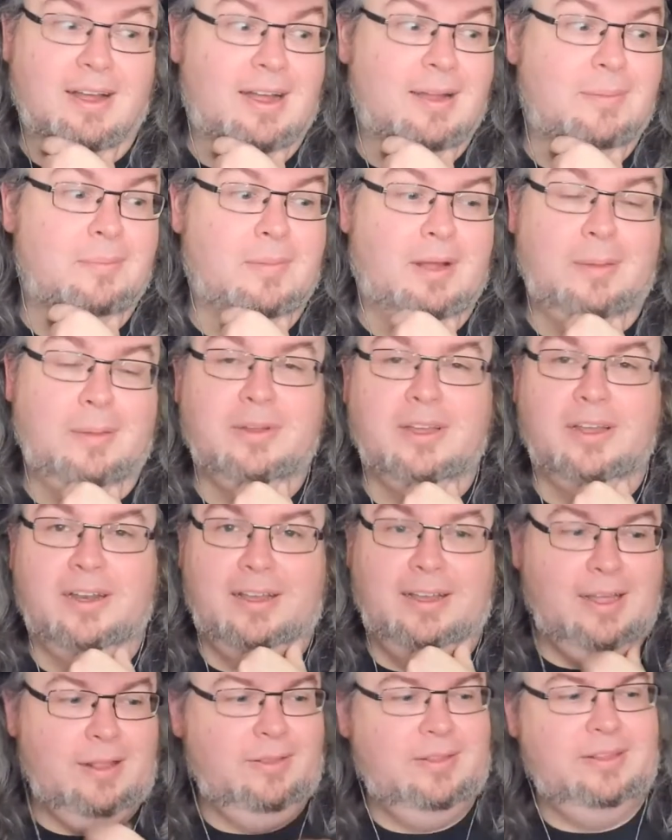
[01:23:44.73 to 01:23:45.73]
I'm
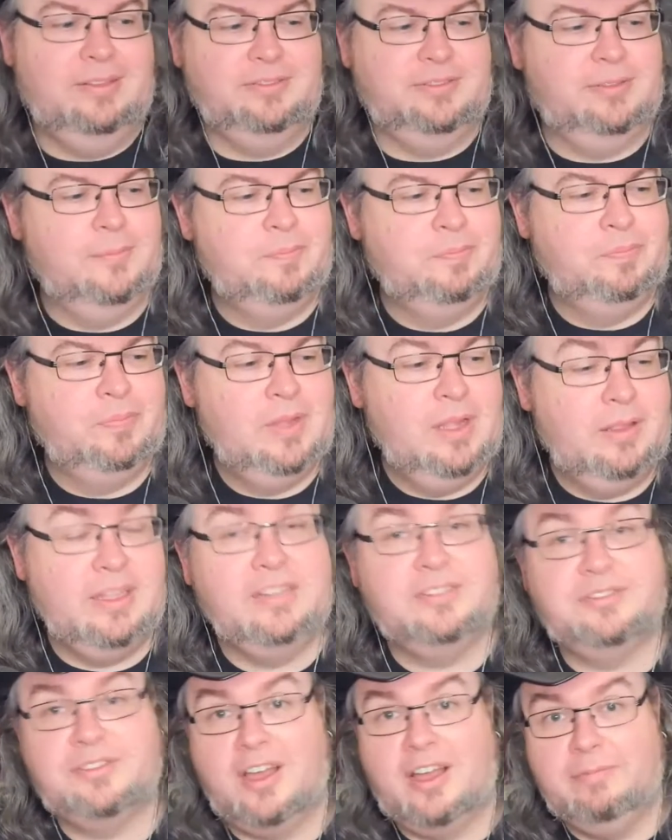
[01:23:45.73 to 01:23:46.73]
gonna get this that